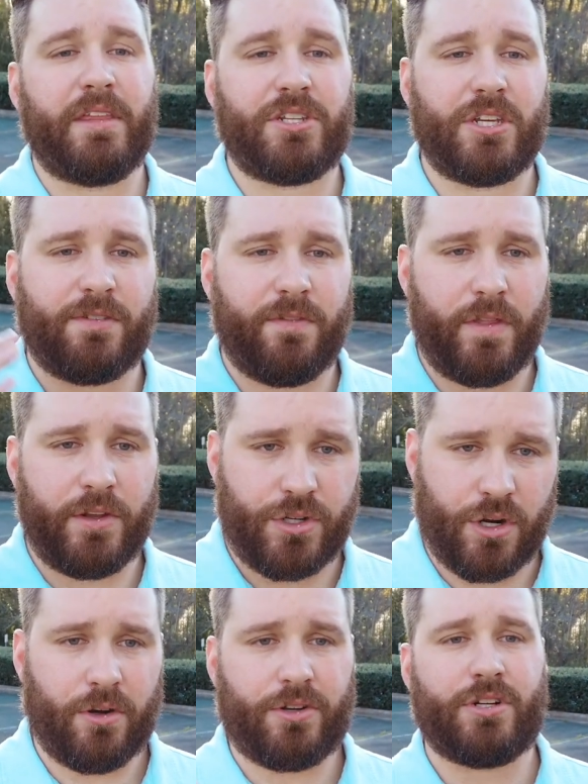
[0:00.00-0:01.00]
But this is for the
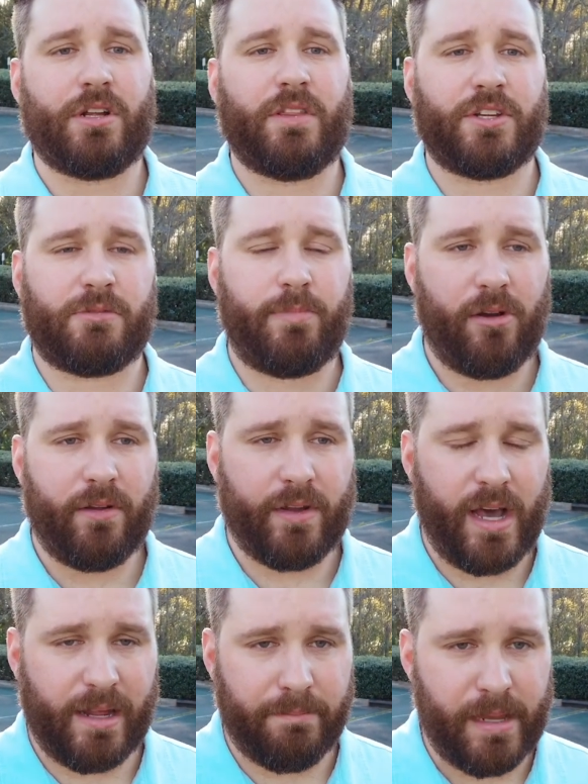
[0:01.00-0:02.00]
church, the Spirit
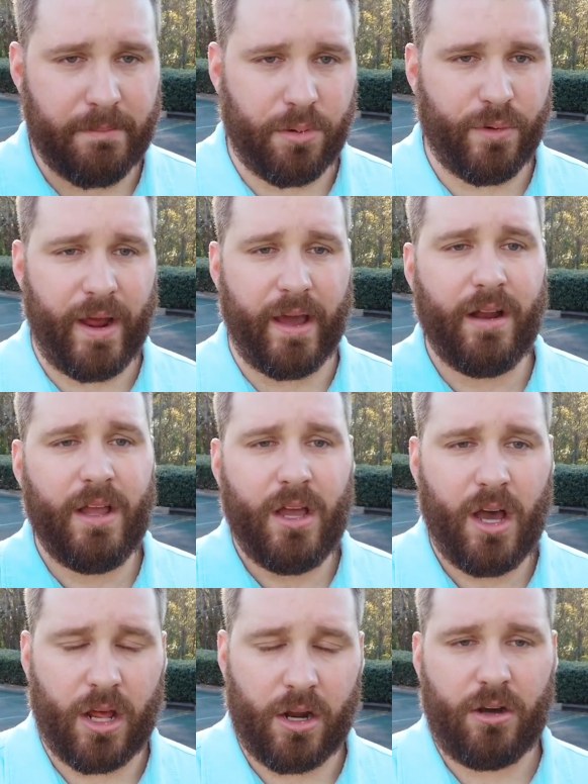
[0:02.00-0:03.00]
of God being poured out
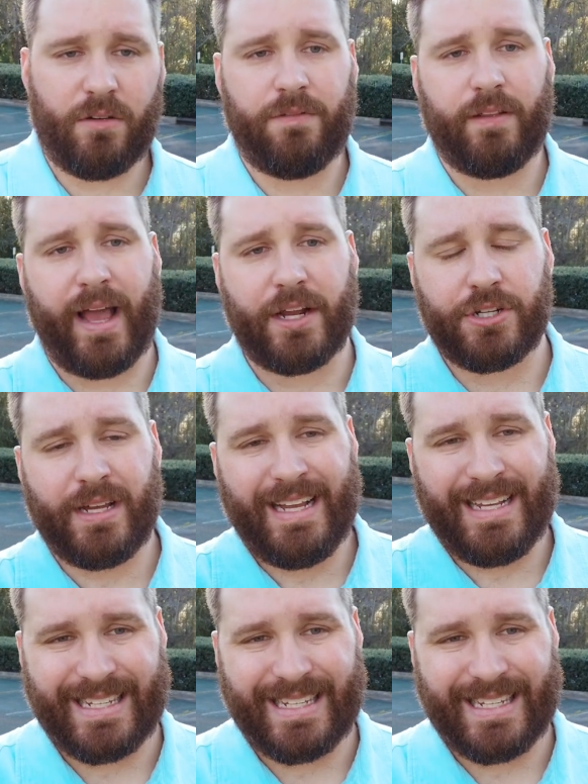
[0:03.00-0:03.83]
on all flesh,